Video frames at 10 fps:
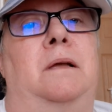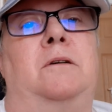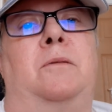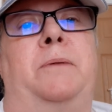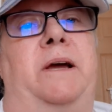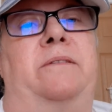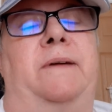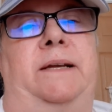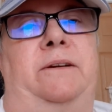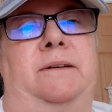Hello
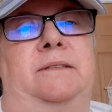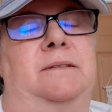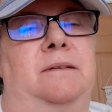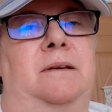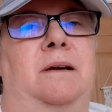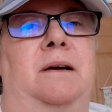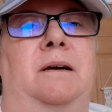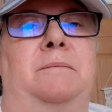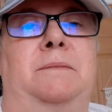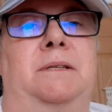Pathfinders!
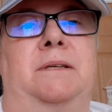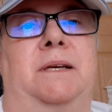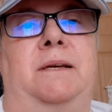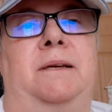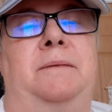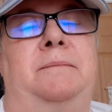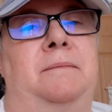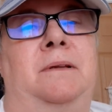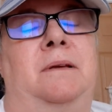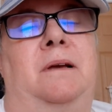Um, today
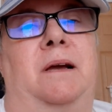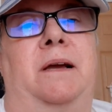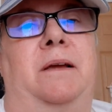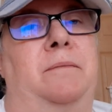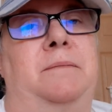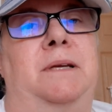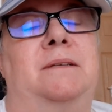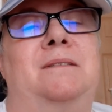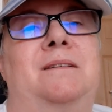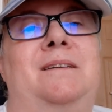I am
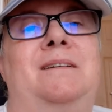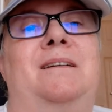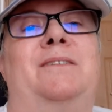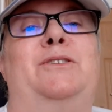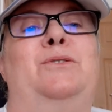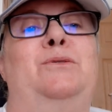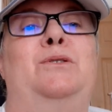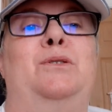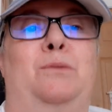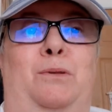testing a new
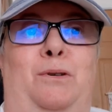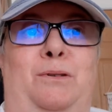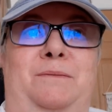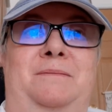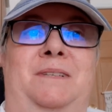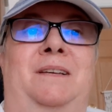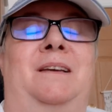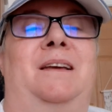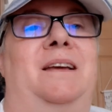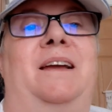tool
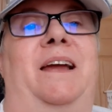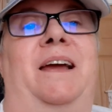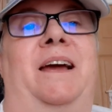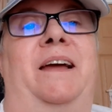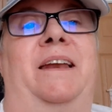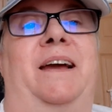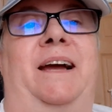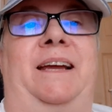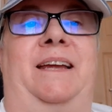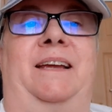and
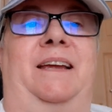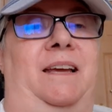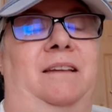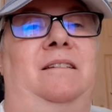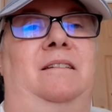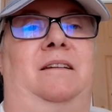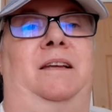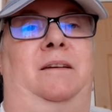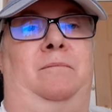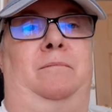I can get
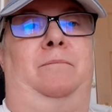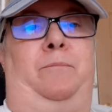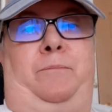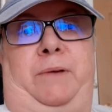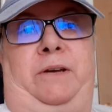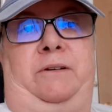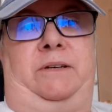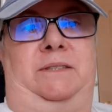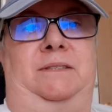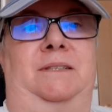a better
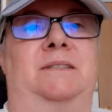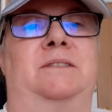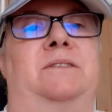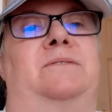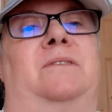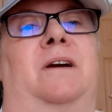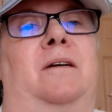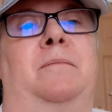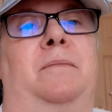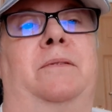distance
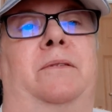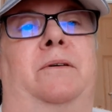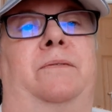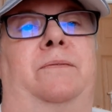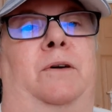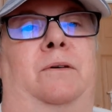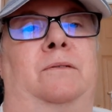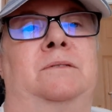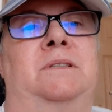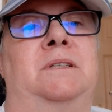from the
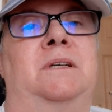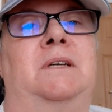phone